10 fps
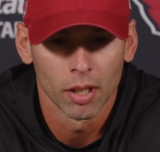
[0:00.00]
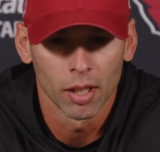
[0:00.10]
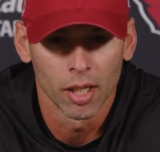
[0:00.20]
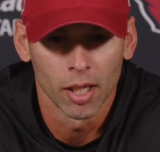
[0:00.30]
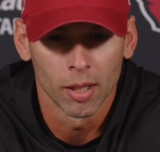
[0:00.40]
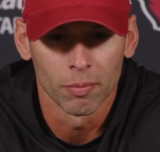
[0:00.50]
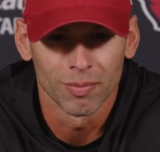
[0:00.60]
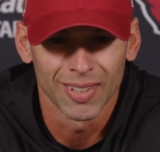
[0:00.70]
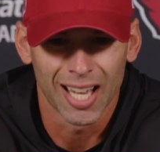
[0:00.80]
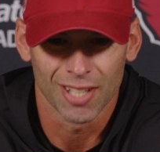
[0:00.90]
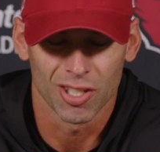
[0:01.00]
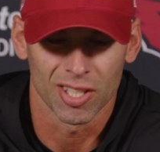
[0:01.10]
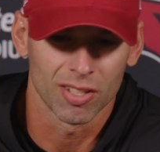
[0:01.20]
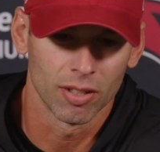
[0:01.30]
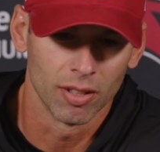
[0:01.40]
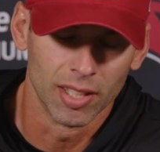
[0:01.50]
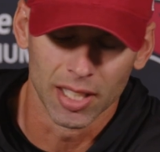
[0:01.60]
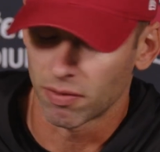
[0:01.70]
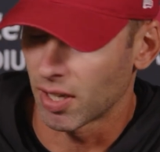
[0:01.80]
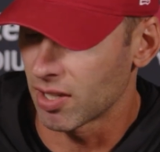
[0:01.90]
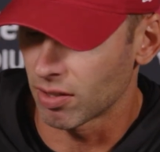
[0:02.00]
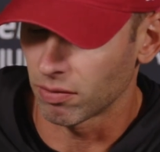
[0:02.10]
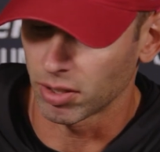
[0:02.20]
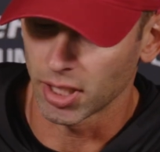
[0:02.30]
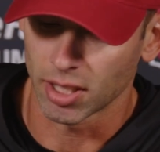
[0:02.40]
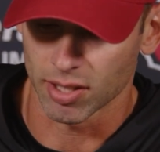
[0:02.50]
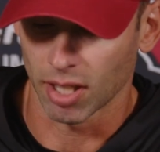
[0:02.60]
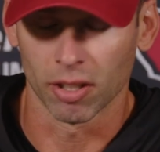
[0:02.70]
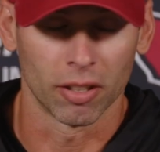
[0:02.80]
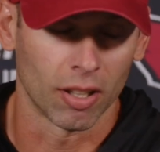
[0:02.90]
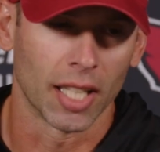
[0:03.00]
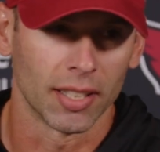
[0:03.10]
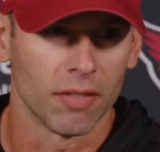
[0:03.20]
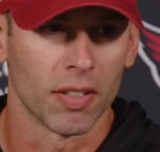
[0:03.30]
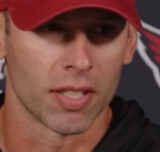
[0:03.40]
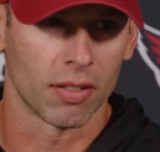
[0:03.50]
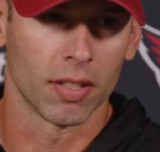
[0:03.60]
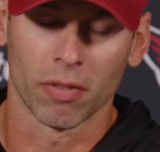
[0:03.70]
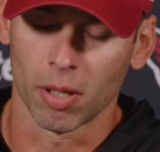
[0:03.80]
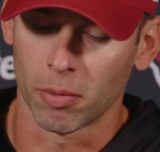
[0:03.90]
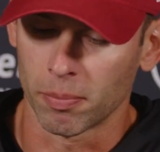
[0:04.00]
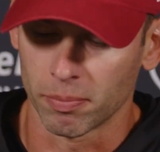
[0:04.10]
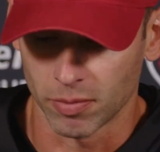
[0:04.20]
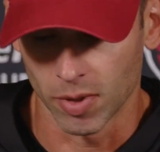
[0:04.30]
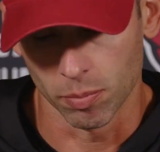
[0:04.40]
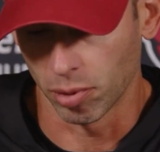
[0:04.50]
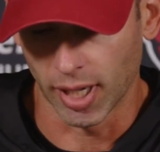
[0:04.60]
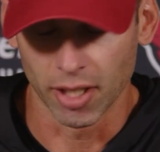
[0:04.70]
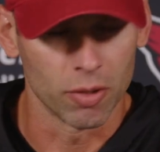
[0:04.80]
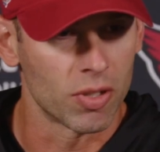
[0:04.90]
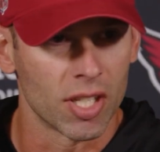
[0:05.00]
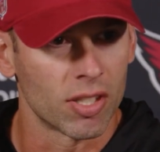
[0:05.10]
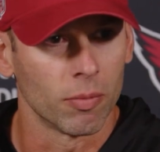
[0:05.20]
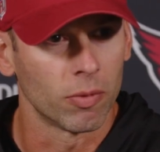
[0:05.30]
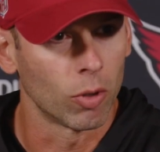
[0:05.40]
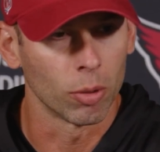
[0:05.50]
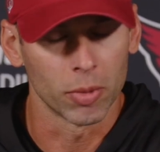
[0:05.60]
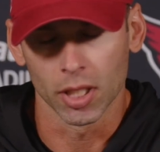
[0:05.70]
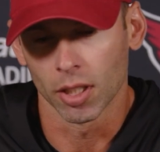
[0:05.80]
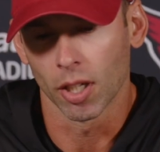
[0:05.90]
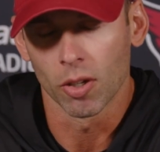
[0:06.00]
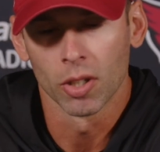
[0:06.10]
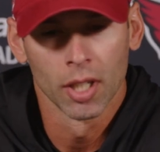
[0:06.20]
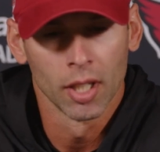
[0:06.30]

um, not just defensively, because I learned a lot defensively from him. Brand new system for me, you know,